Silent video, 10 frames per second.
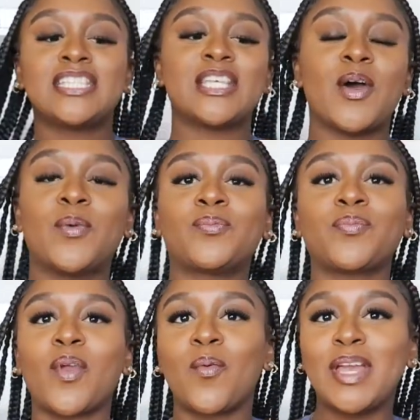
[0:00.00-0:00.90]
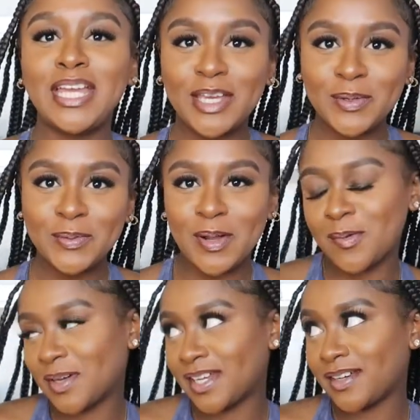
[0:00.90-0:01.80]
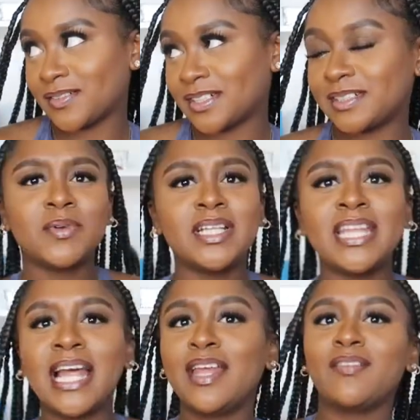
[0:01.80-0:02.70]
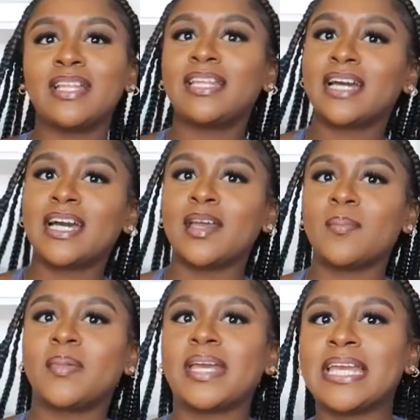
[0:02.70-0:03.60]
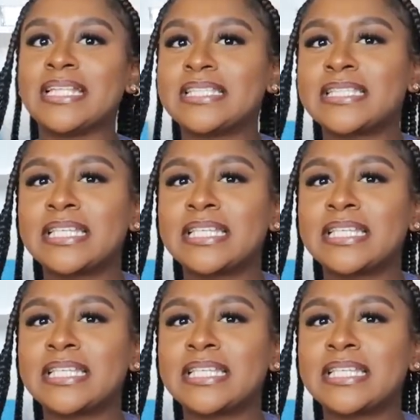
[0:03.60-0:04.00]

so we cute or whatever it's really not even done but it's